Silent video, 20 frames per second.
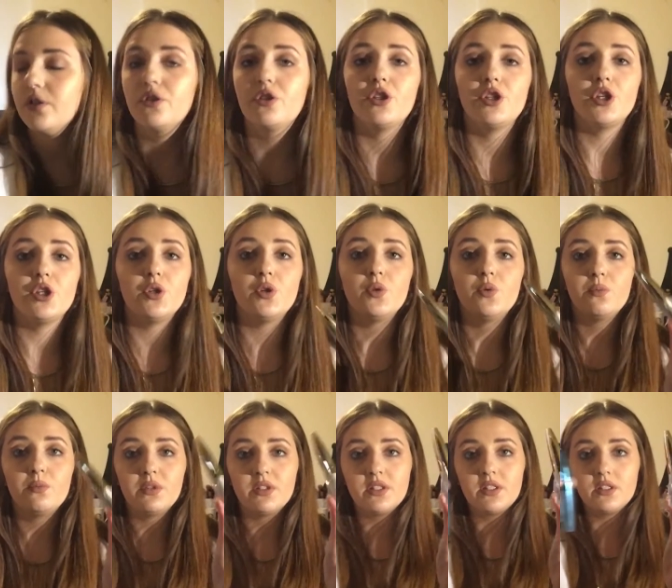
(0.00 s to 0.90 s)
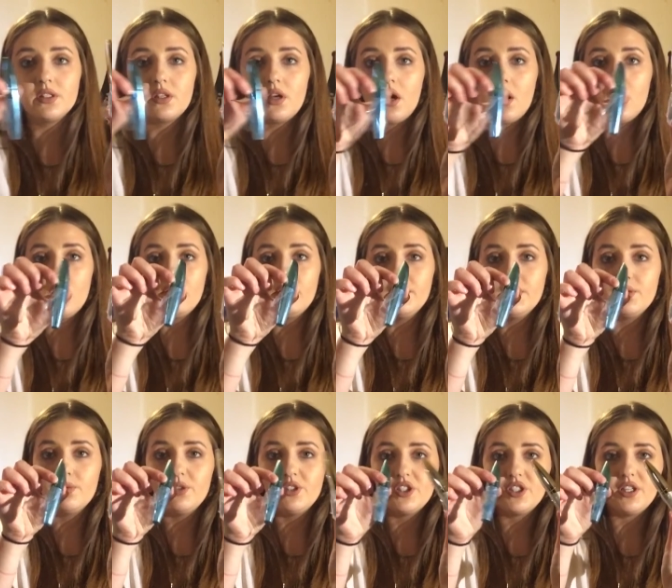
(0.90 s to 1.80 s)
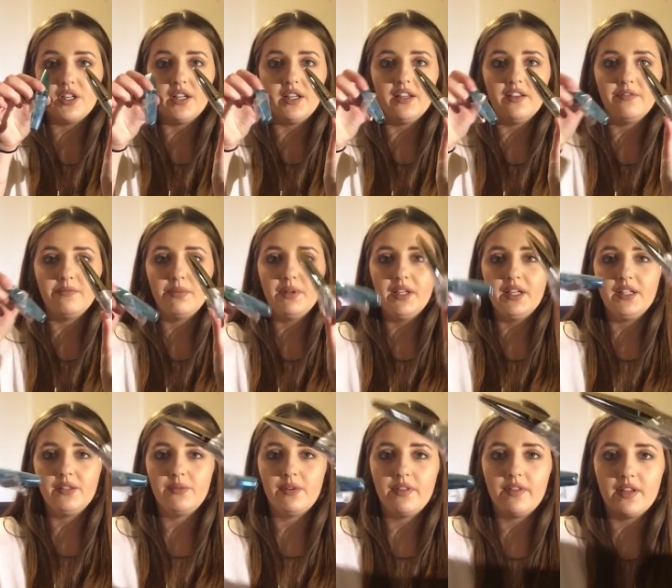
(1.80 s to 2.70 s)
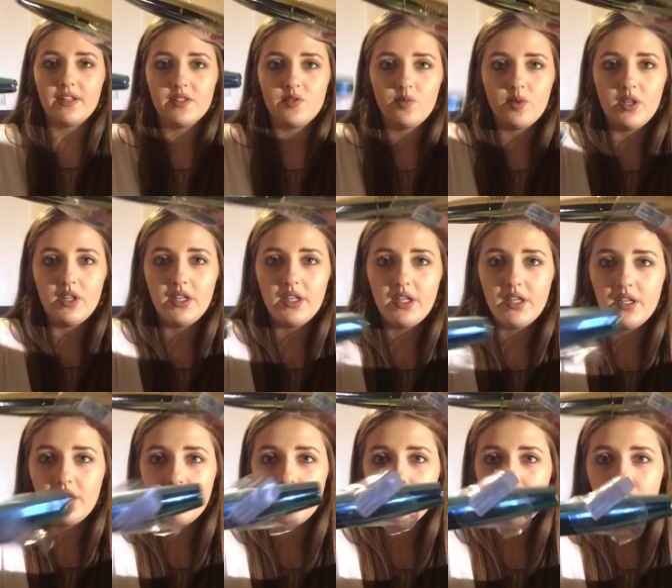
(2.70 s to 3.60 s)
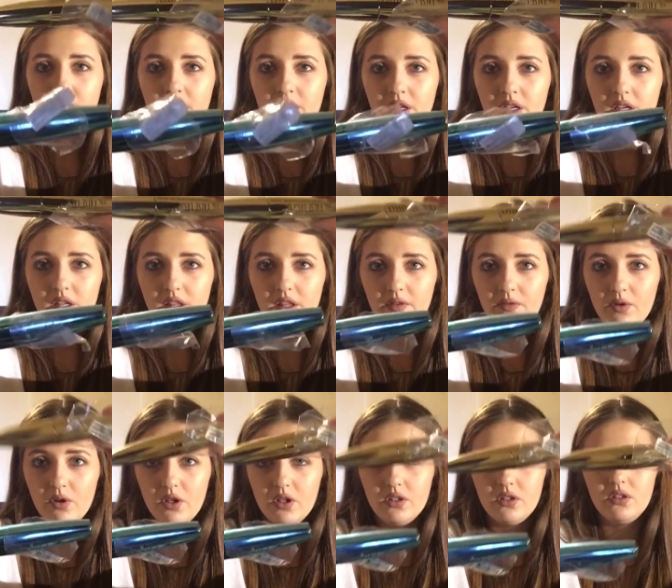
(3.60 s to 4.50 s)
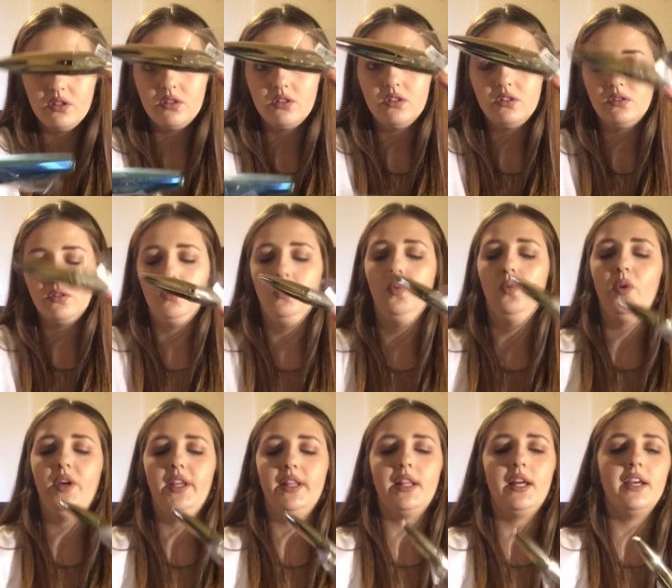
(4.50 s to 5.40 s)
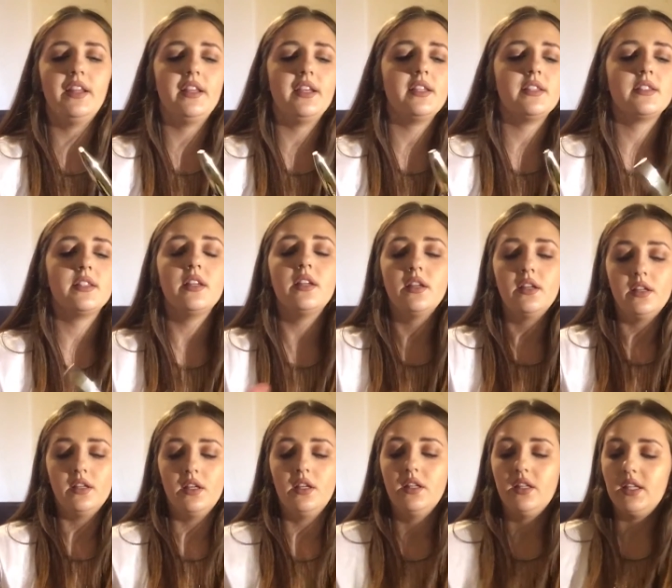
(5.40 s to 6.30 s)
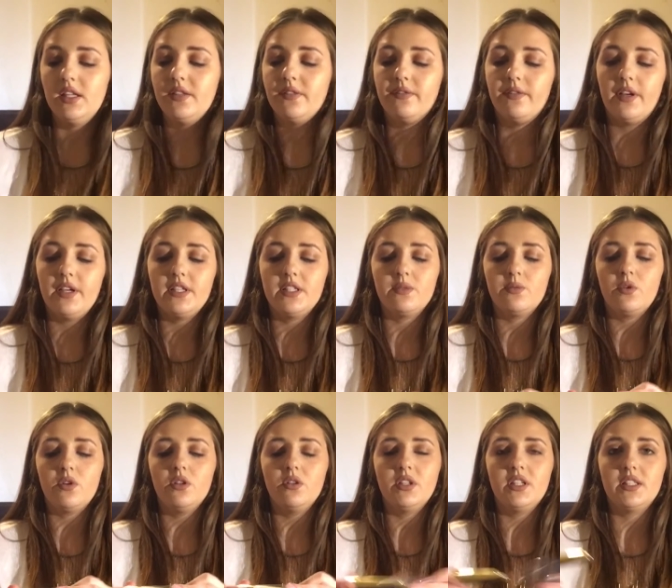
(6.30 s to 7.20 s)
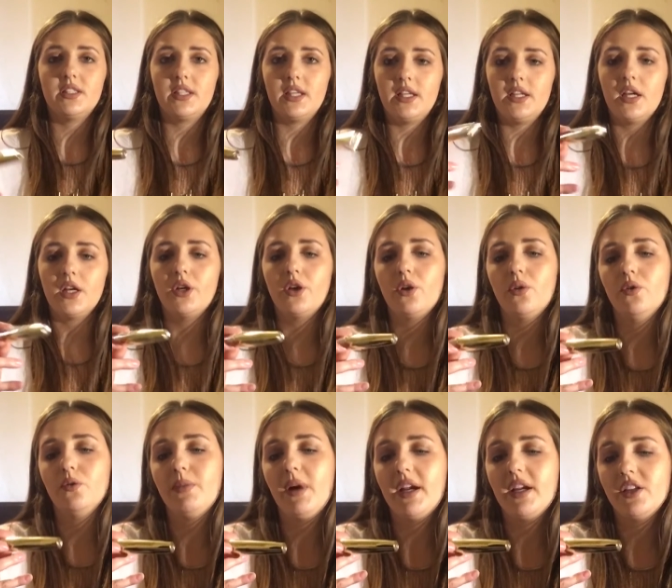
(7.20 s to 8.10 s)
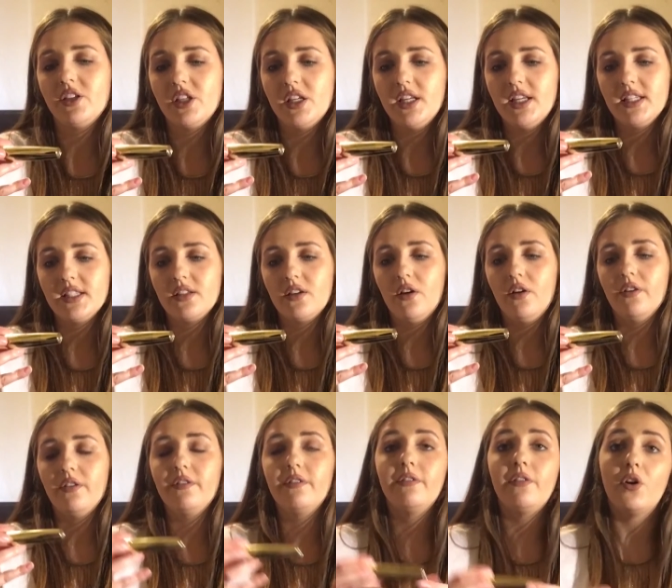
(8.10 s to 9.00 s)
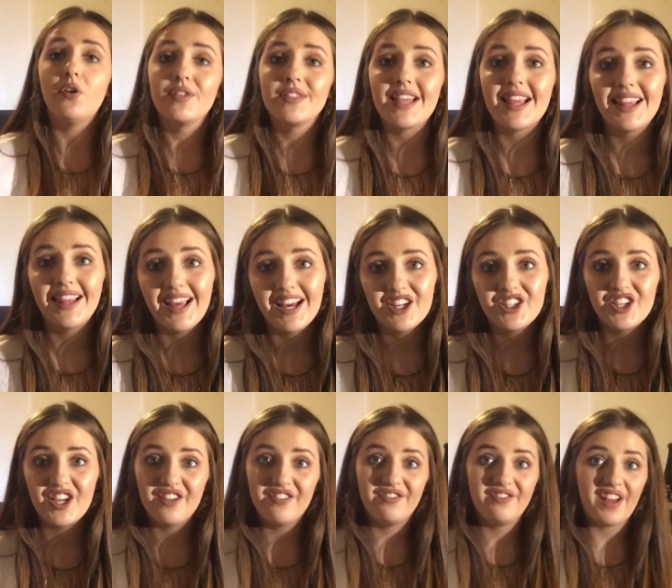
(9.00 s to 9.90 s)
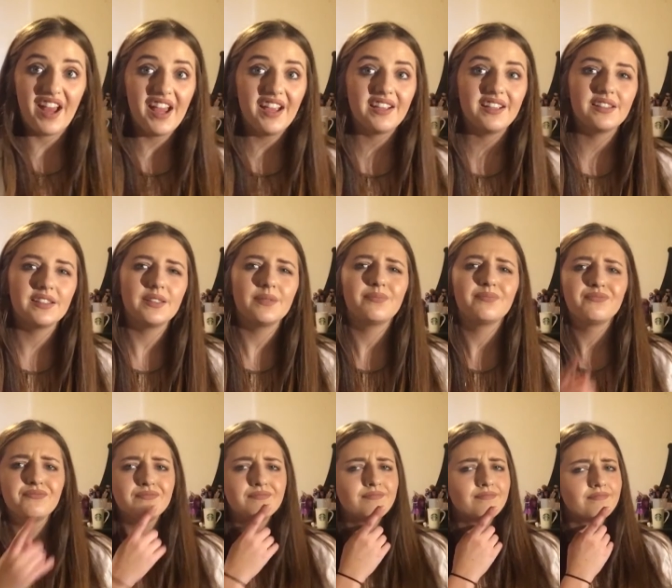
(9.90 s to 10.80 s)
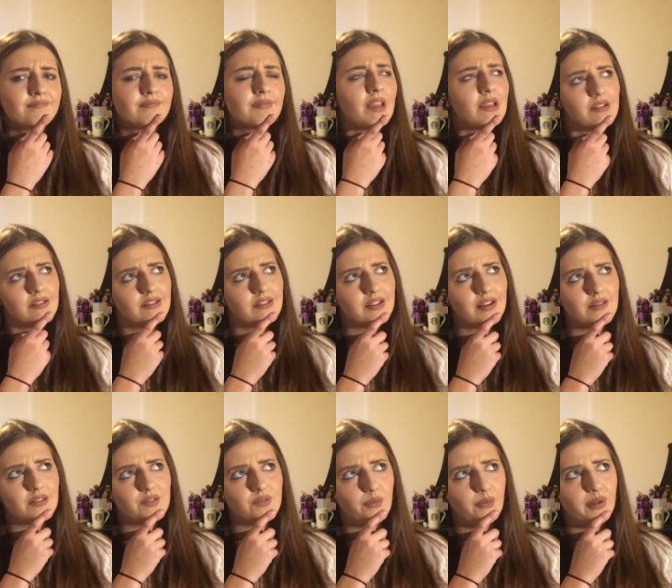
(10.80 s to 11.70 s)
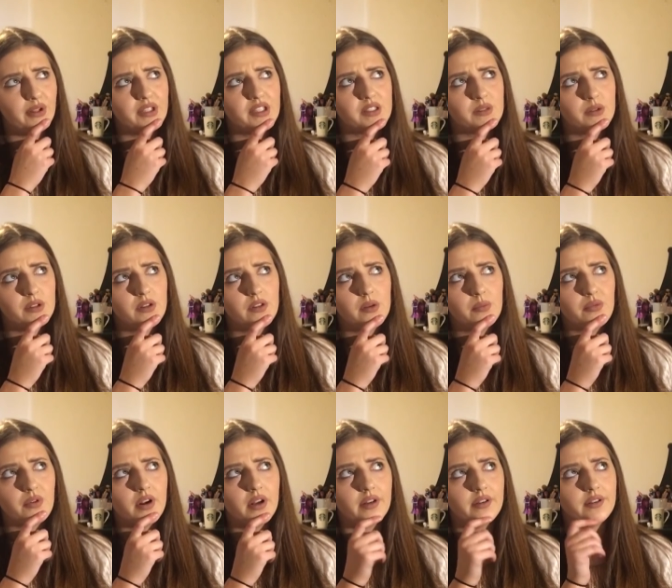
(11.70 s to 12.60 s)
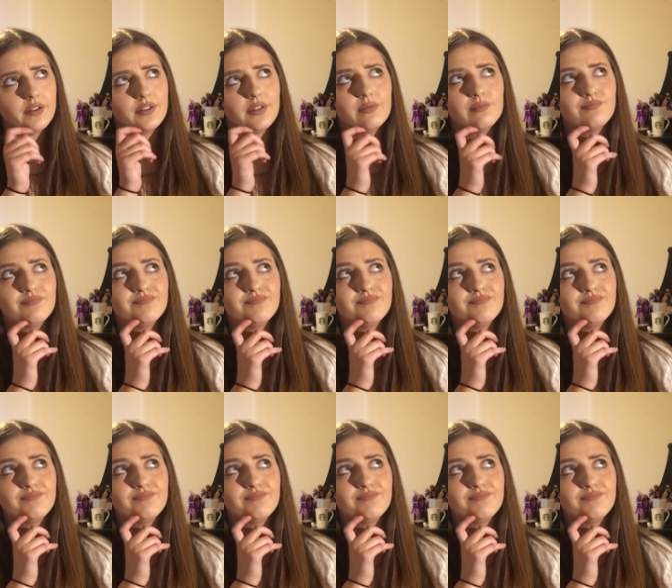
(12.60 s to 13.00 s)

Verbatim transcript: two mascaras which I have played with, that's why they're all weird like this. This first one is in a gold packaging, it's called False Lash Effect. Sounds familiar to another brand.